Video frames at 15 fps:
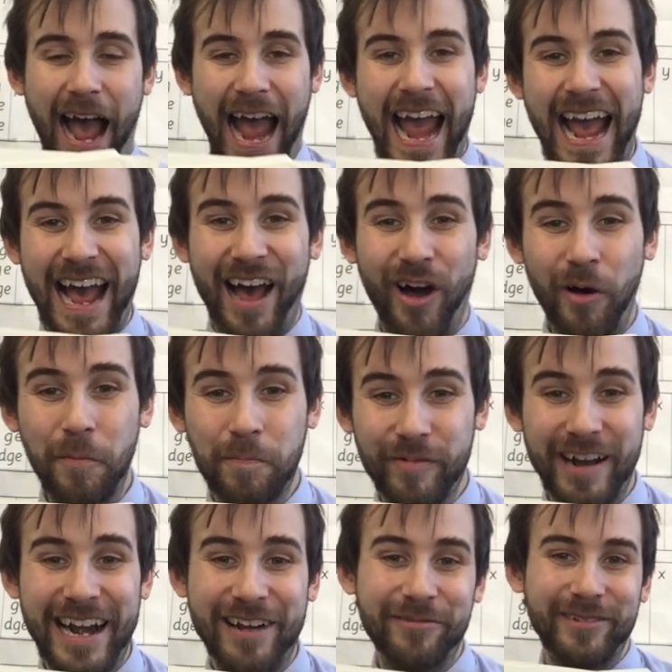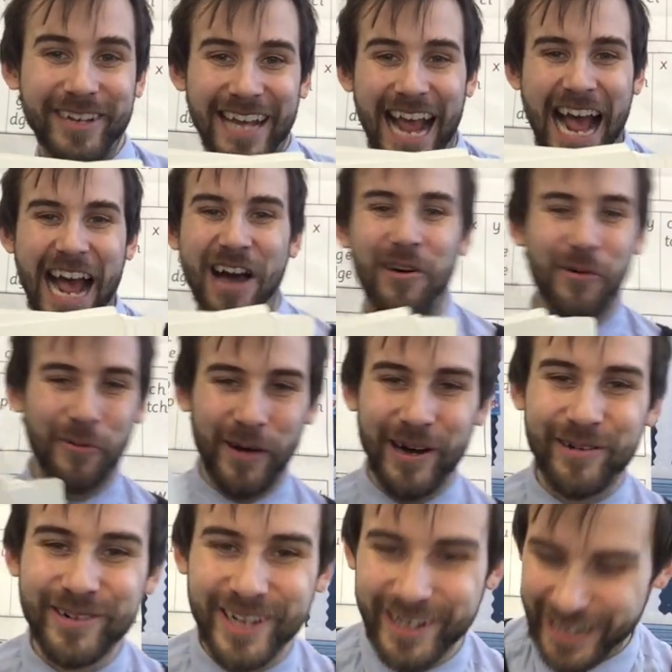Ow, brown cow!
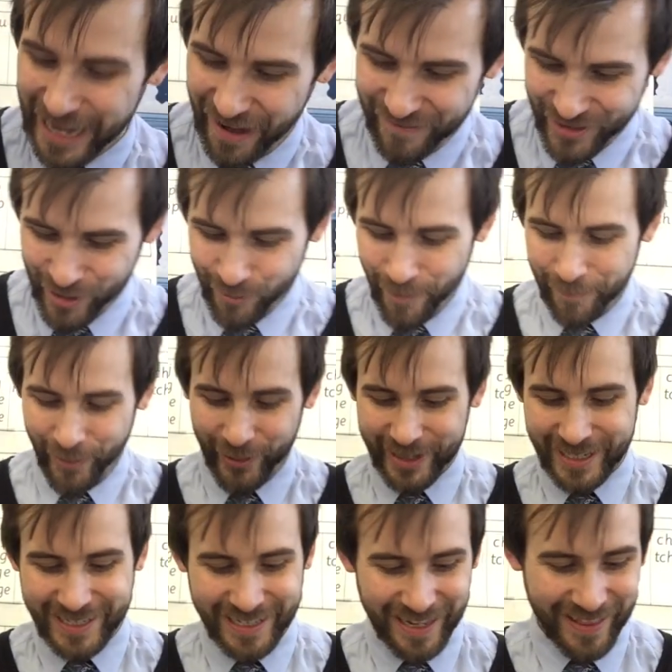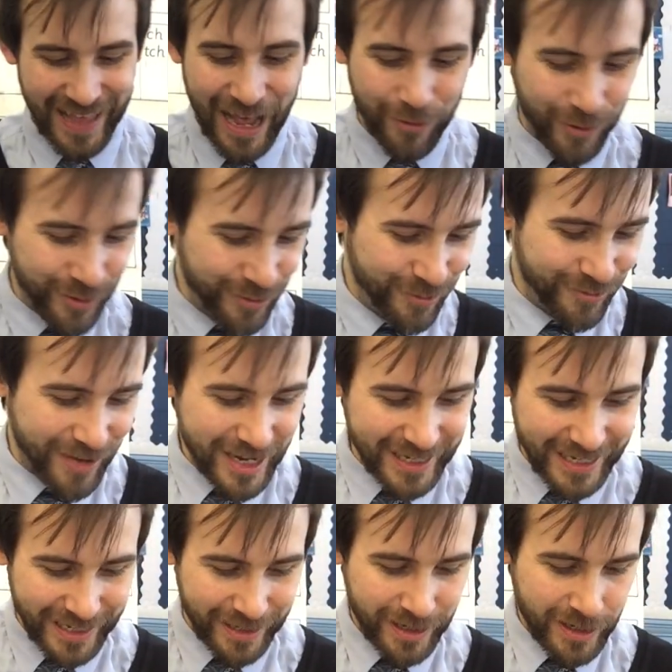Well done if you were pointing at that one
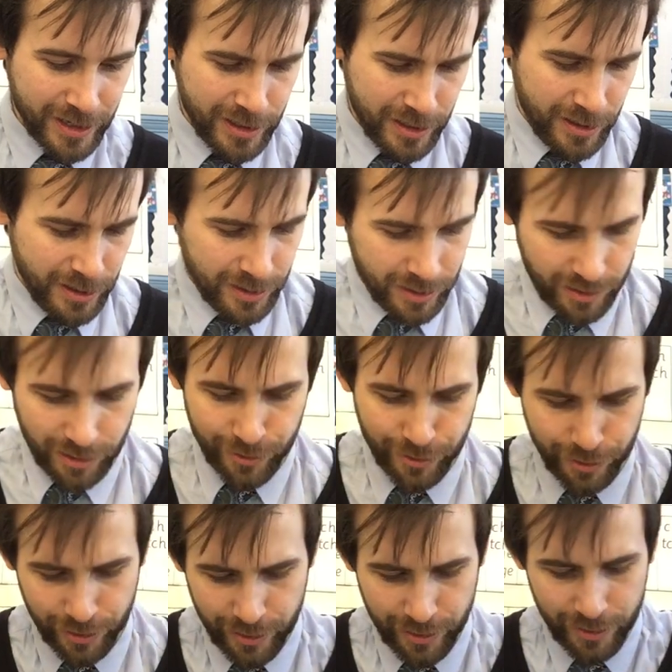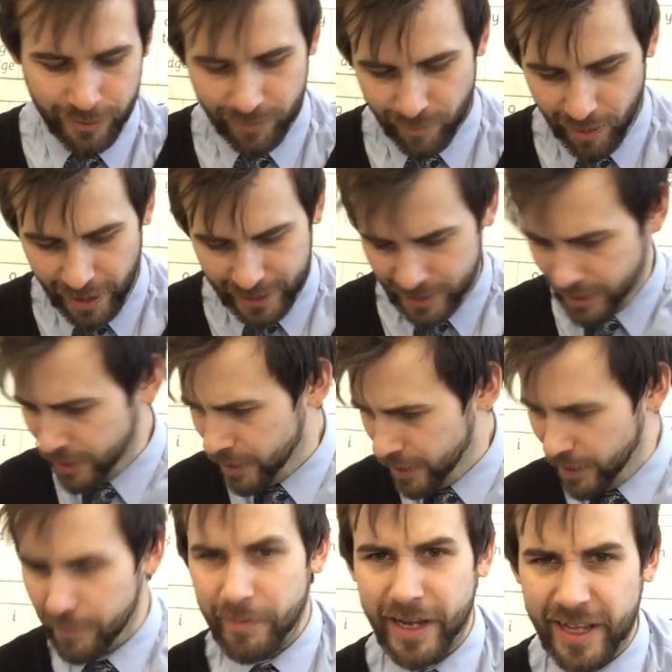already. Oh, right.
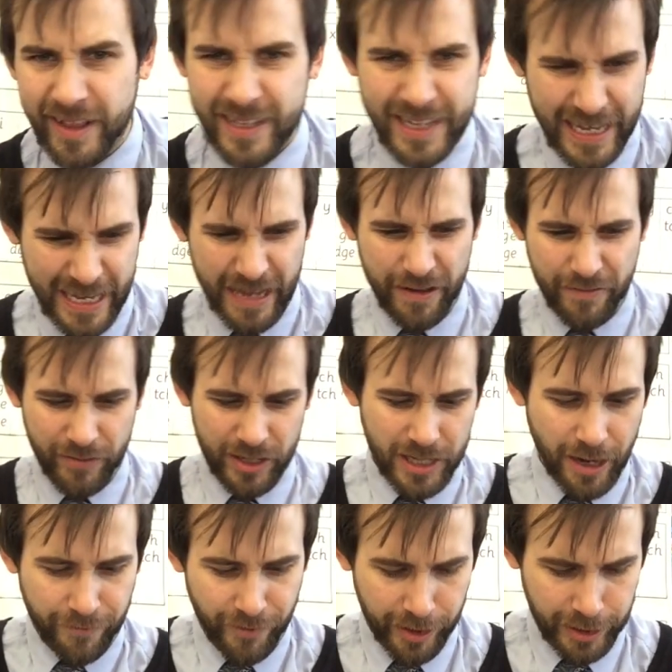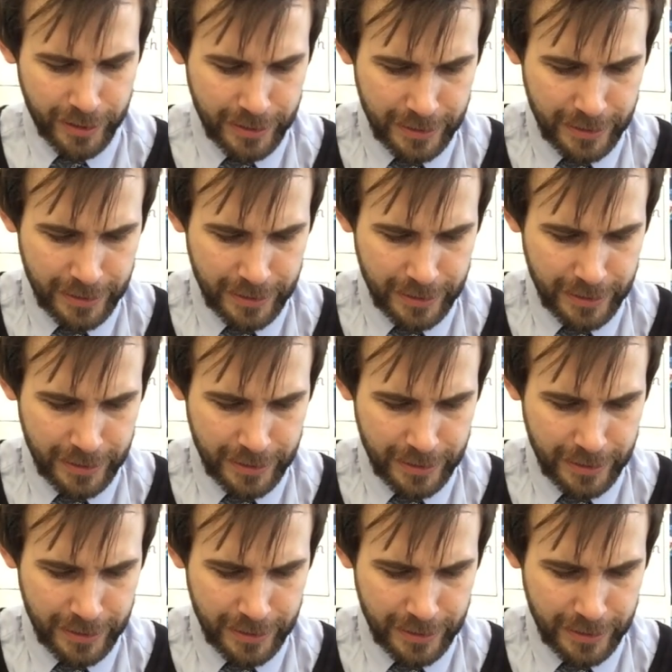Making this even tougher.